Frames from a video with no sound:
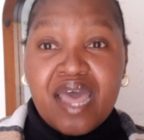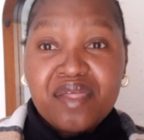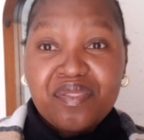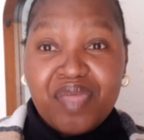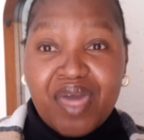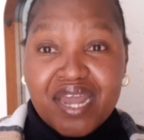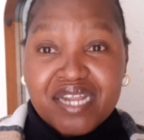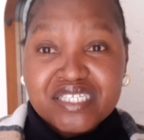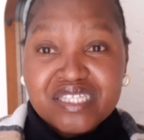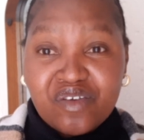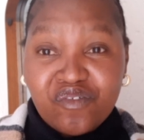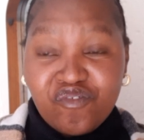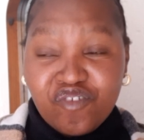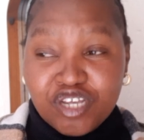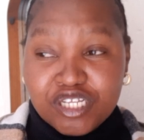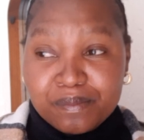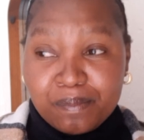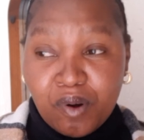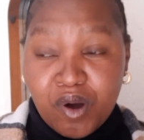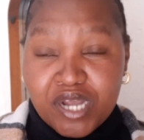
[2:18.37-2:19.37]
that is the
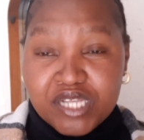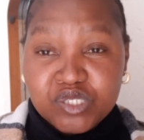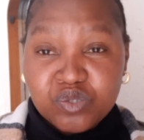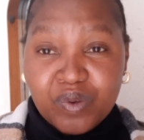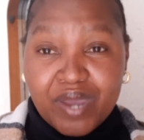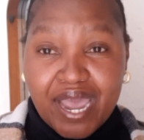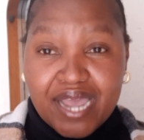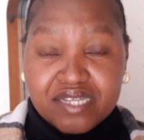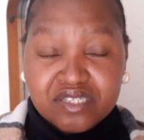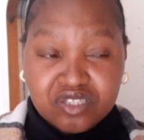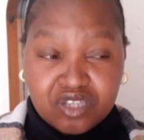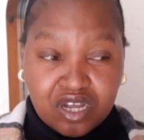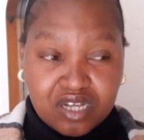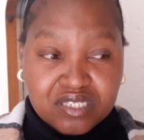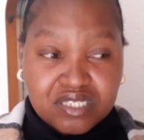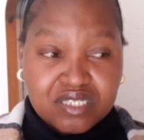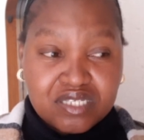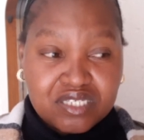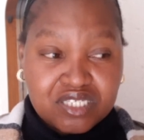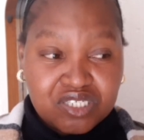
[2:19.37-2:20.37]
first point where I
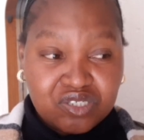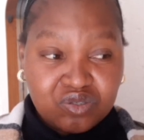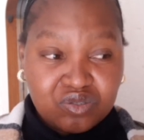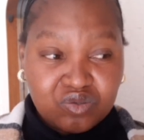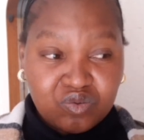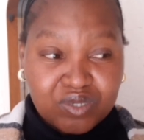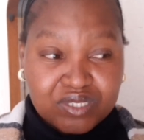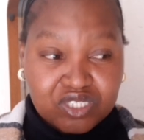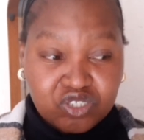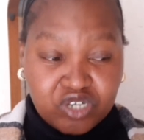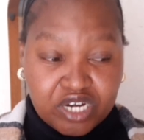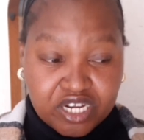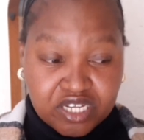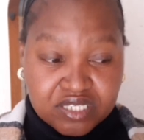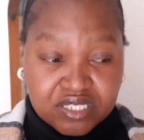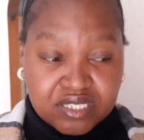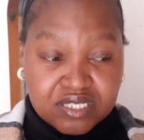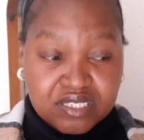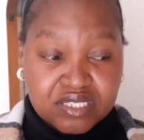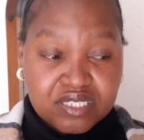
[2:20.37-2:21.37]
started was Dragon
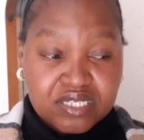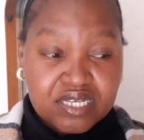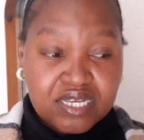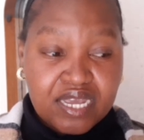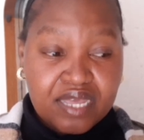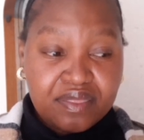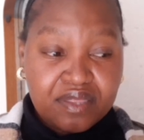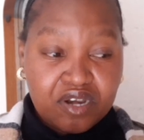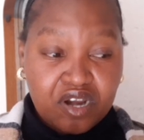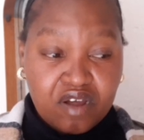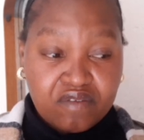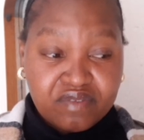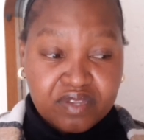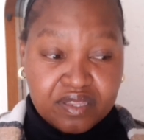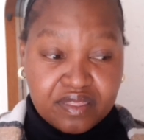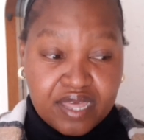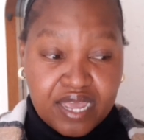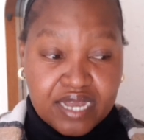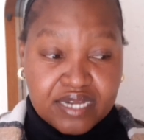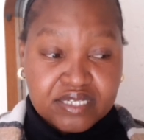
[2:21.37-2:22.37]
City. And then after
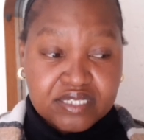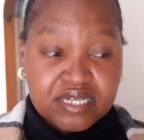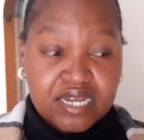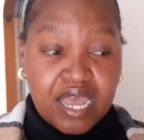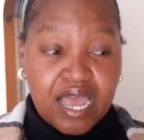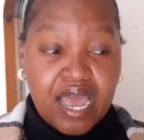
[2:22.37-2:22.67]
that,